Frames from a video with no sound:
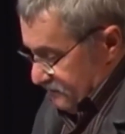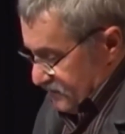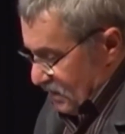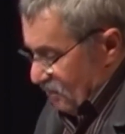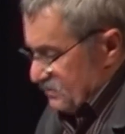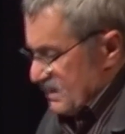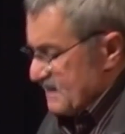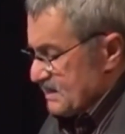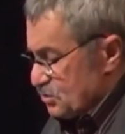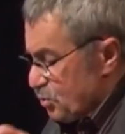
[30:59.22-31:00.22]
no, did I
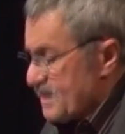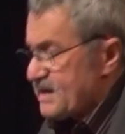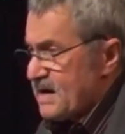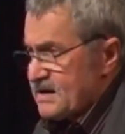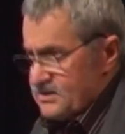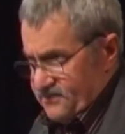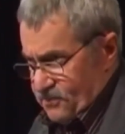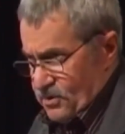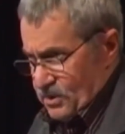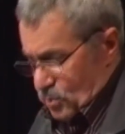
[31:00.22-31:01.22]
say 29 to
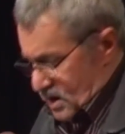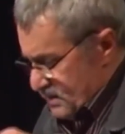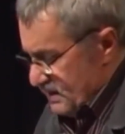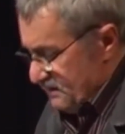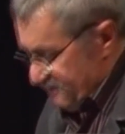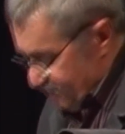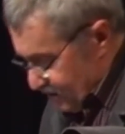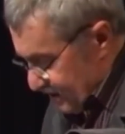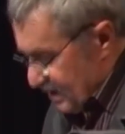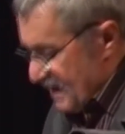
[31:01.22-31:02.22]
41, then
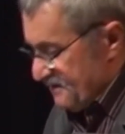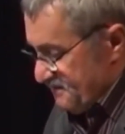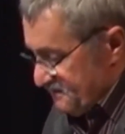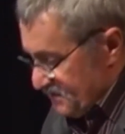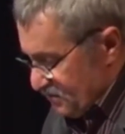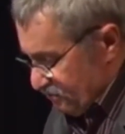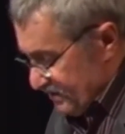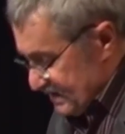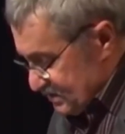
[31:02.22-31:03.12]
49, 53,